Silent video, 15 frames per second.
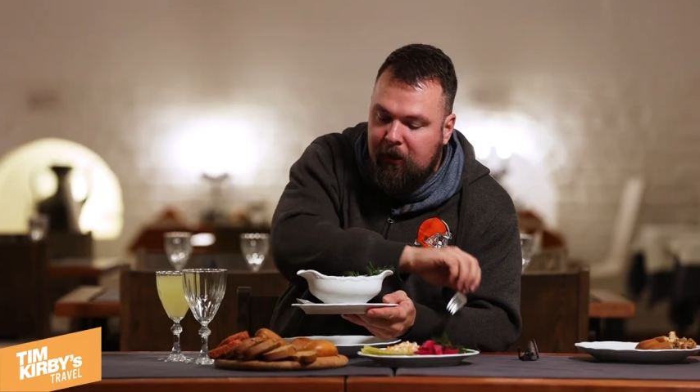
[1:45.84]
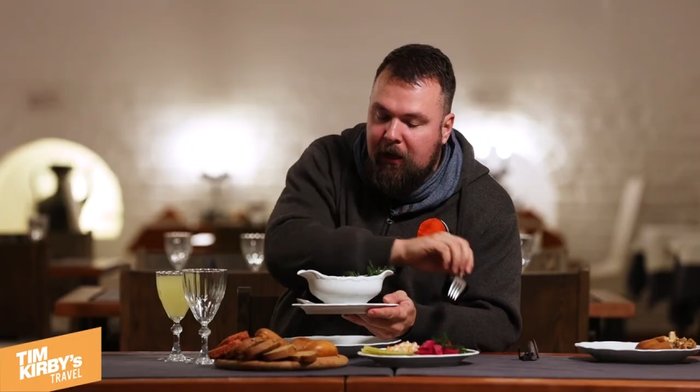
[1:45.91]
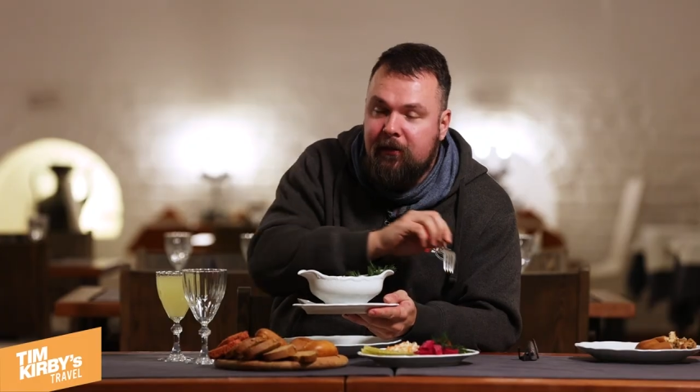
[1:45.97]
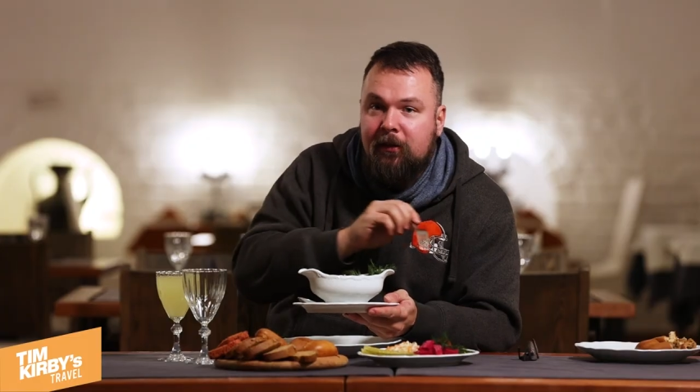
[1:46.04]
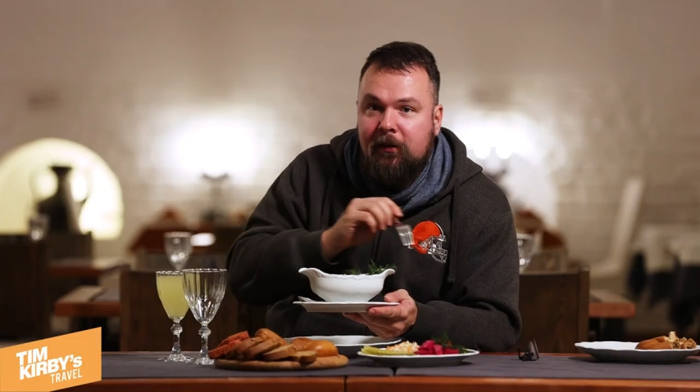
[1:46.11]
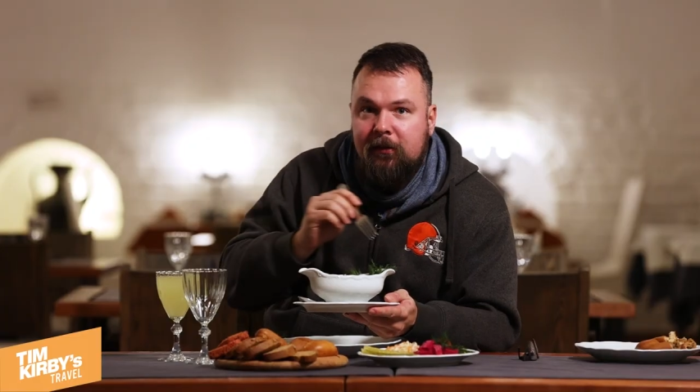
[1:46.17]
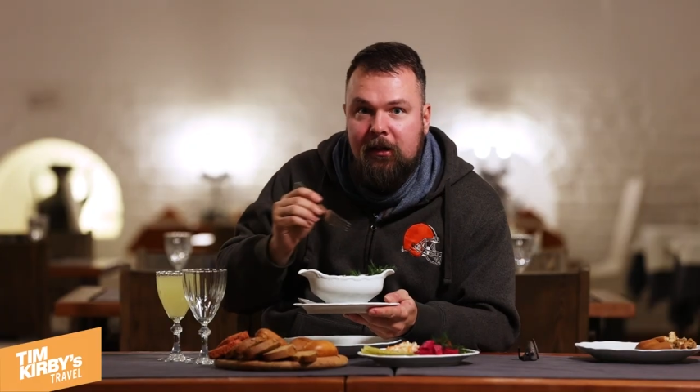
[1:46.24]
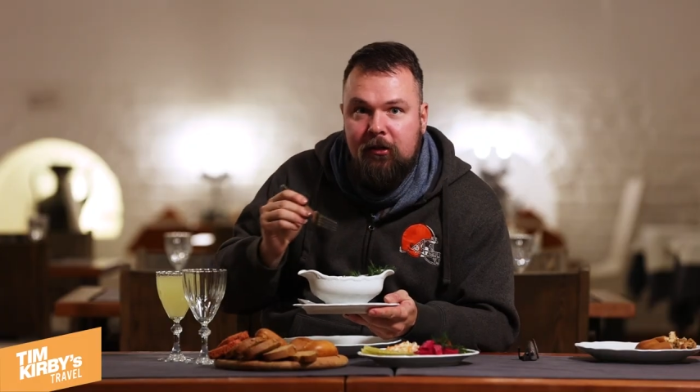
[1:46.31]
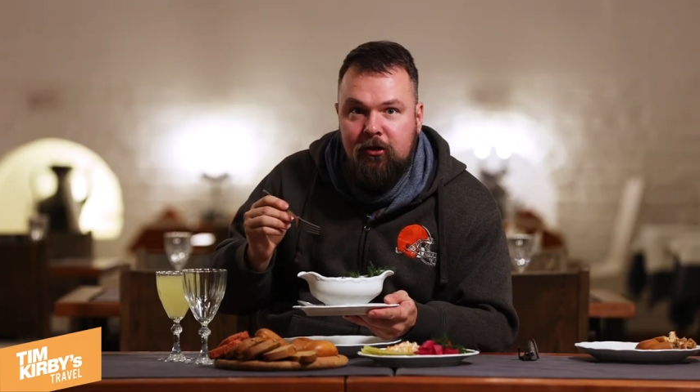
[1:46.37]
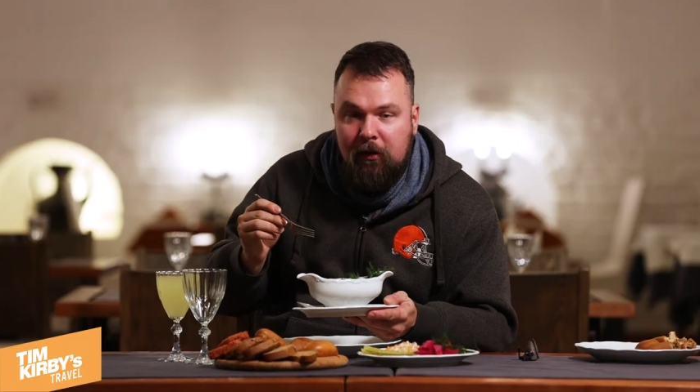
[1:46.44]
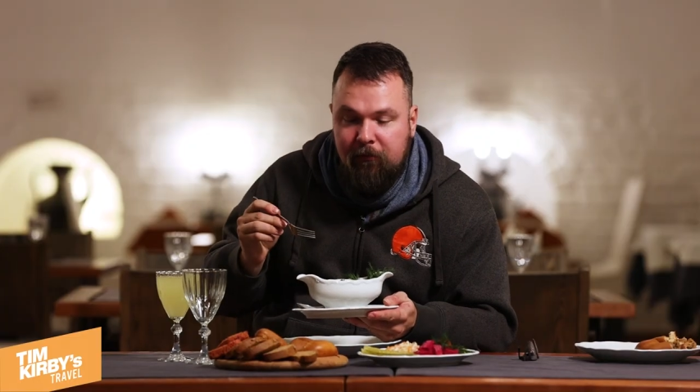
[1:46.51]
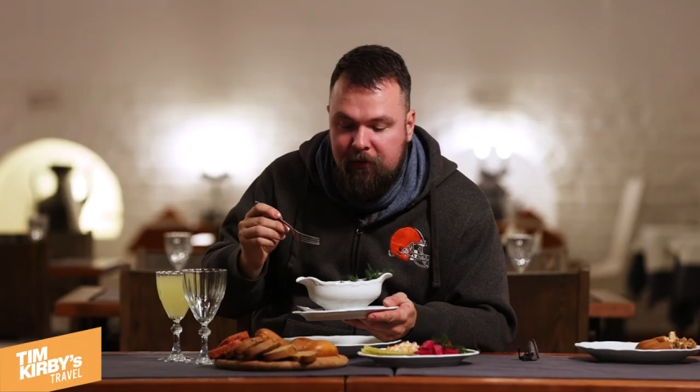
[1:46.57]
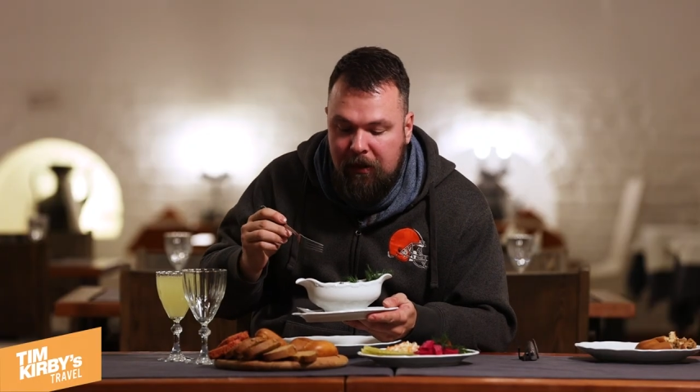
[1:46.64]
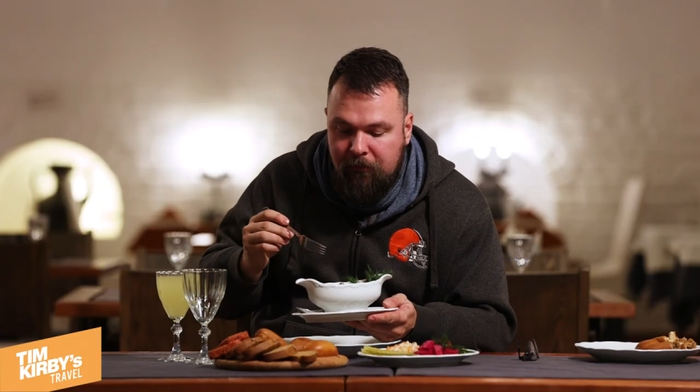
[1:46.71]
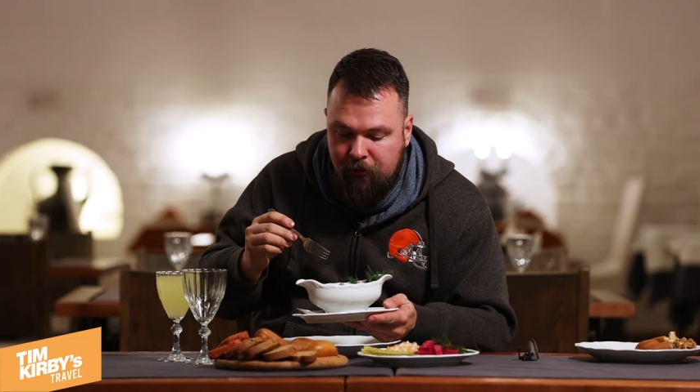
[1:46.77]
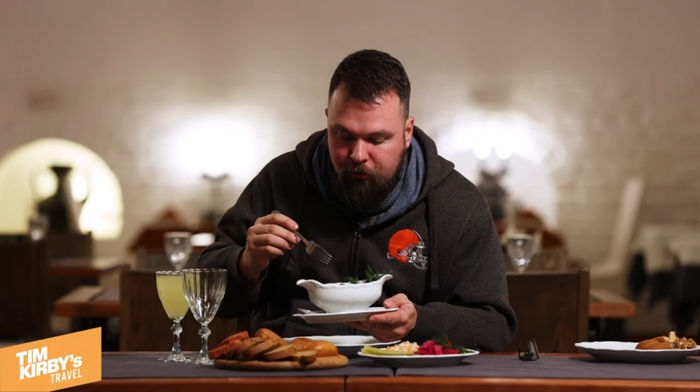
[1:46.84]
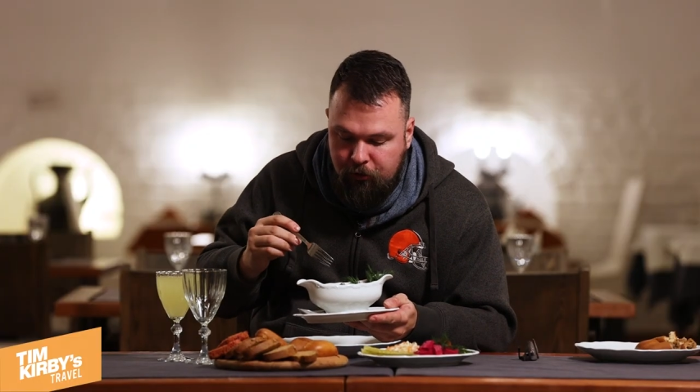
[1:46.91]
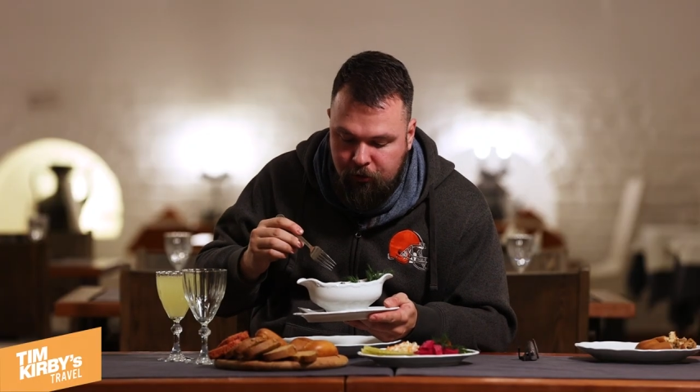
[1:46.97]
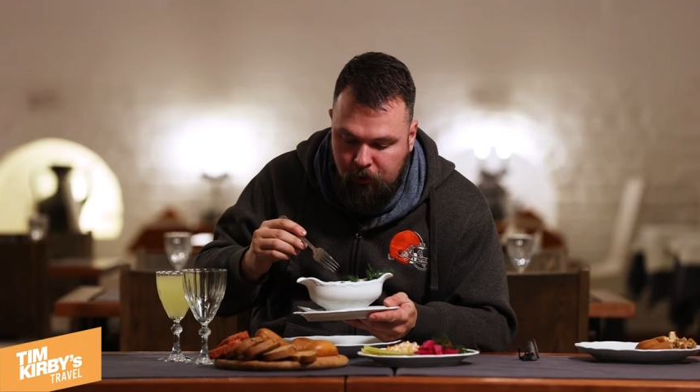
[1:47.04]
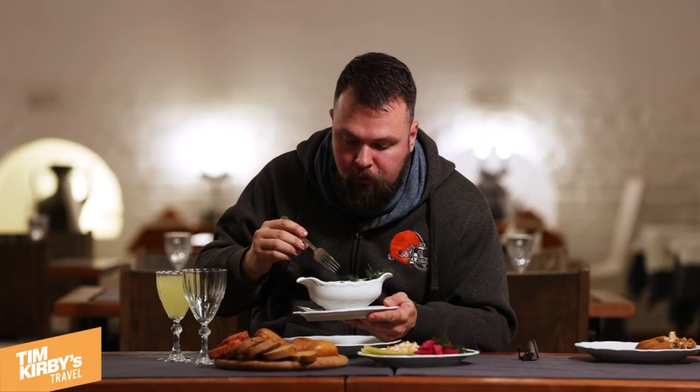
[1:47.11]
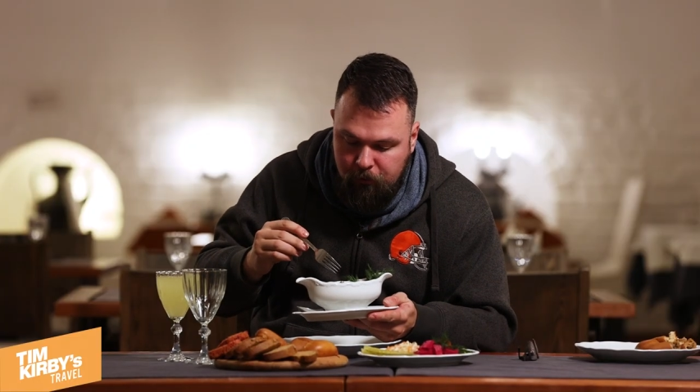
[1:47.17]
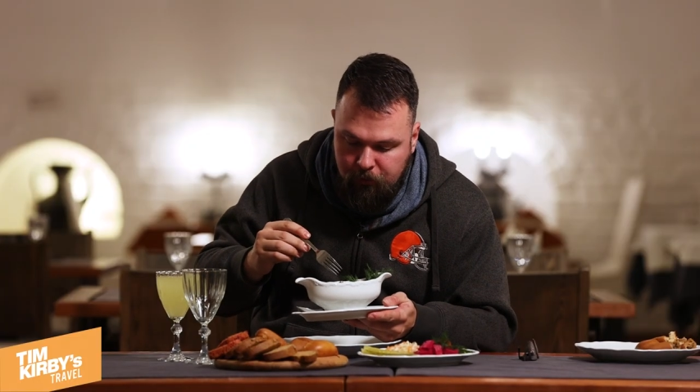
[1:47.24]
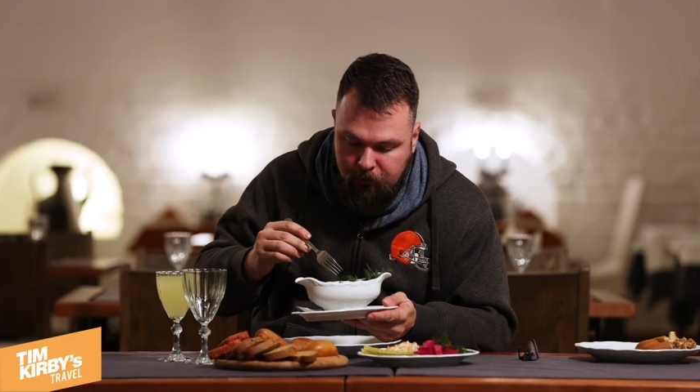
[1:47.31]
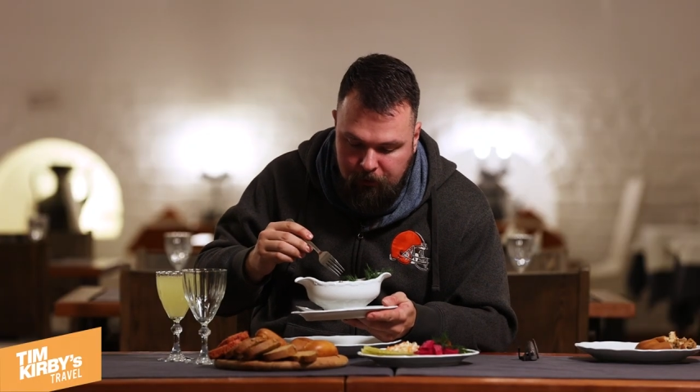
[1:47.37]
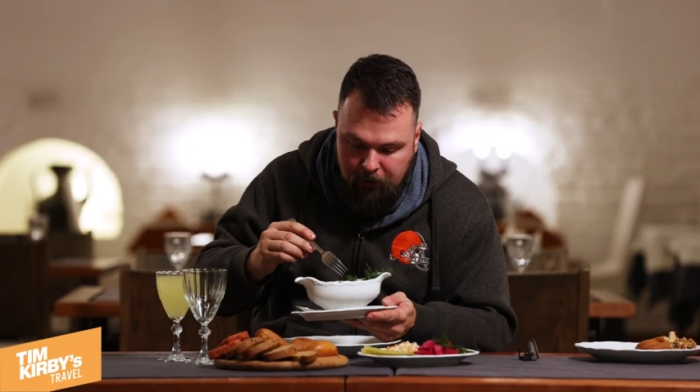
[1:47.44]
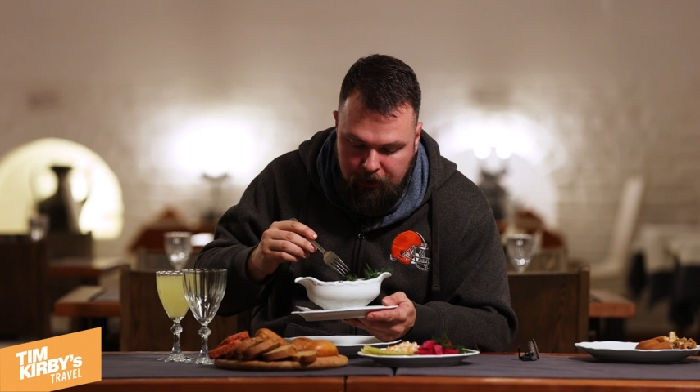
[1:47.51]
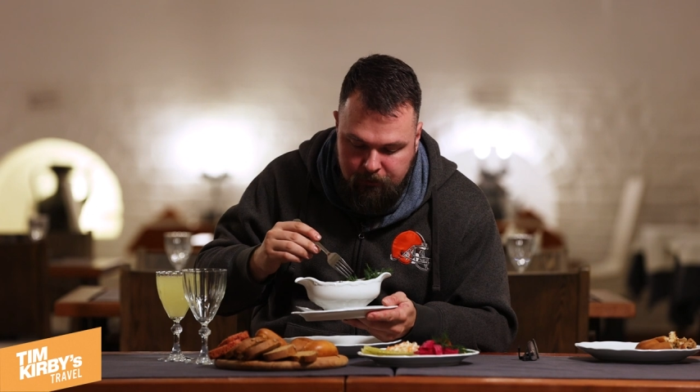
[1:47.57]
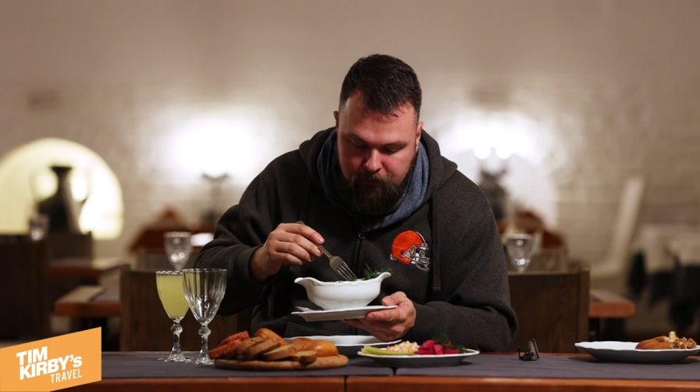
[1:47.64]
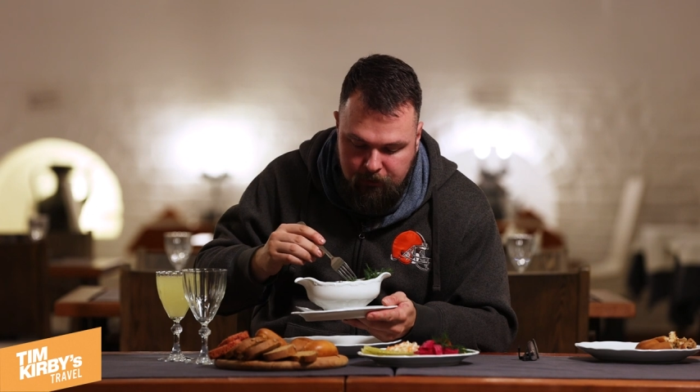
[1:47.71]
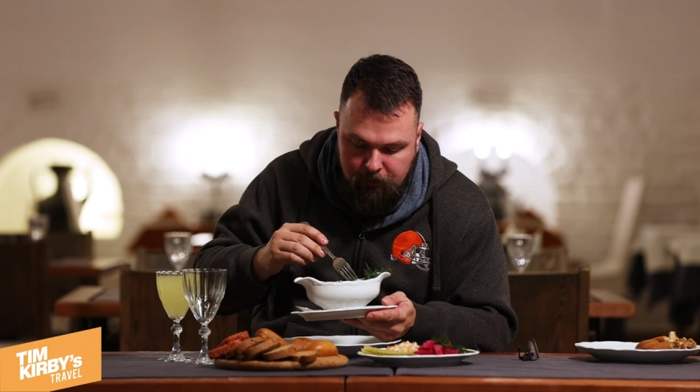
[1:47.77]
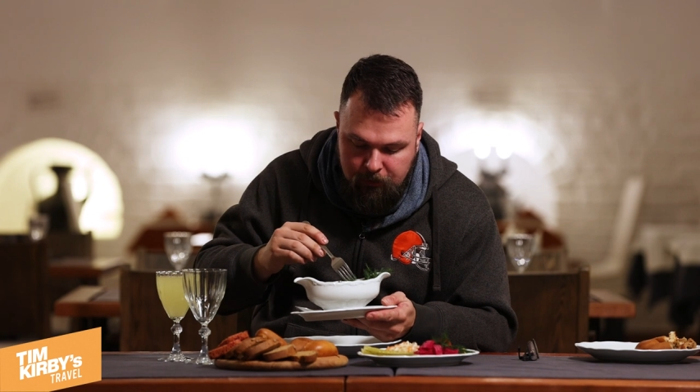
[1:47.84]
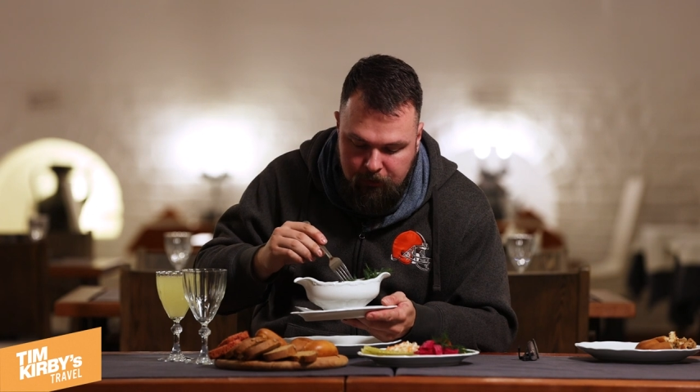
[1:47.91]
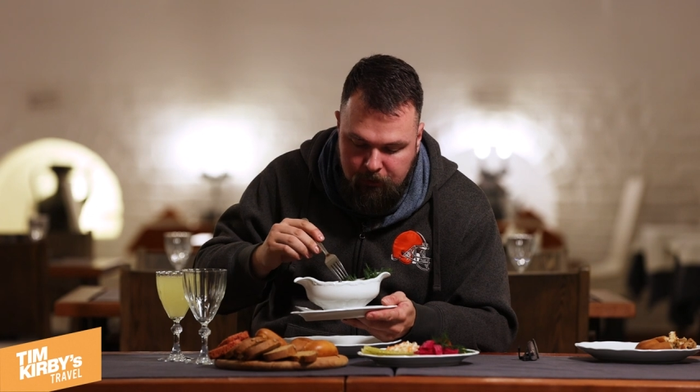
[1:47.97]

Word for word: Classic dish I've never shown you guys.